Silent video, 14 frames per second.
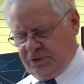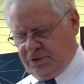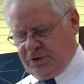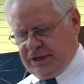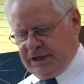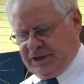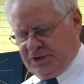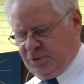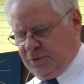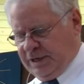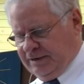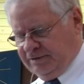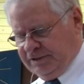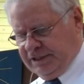Or another
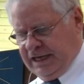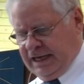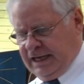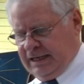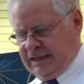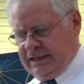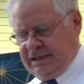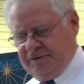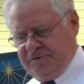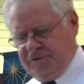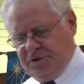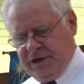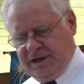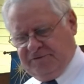way of saying it,
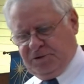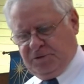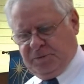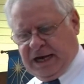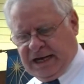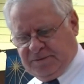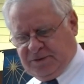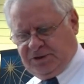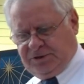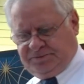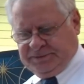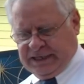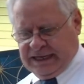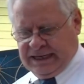if you have your
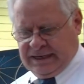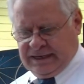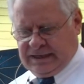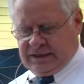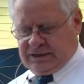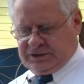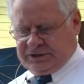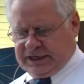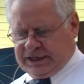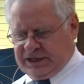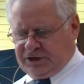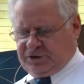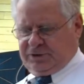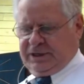Bible, 2
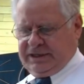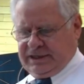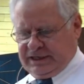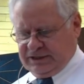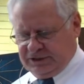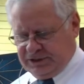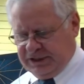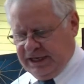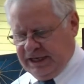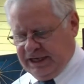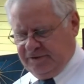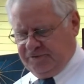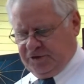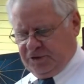Corinthians
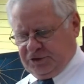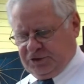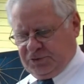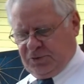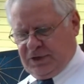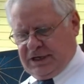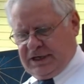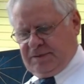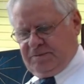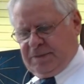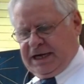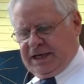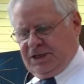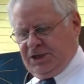10, verse 1
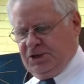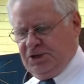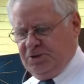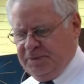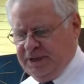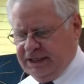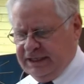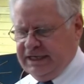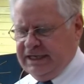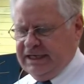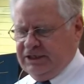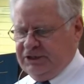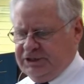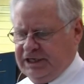By the
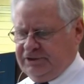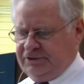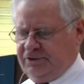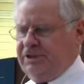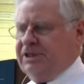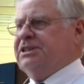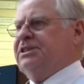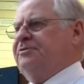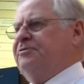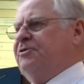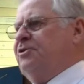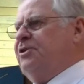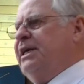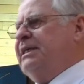humility and gentleness
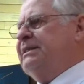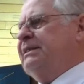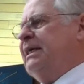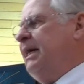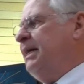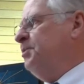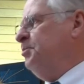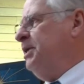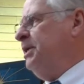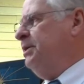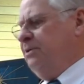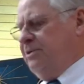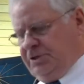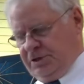of Christ, I
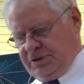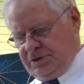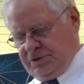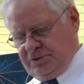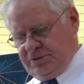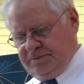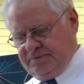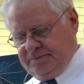appeal to you.